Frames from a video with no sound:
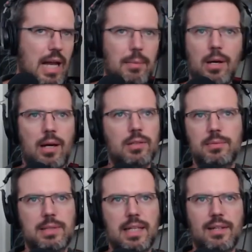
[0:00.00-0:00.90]
I'm
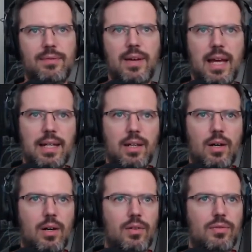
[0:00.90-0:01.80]
hundred percent a fan
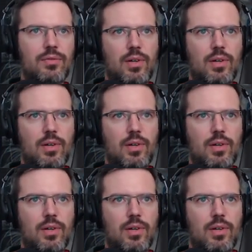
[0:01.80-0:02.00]
of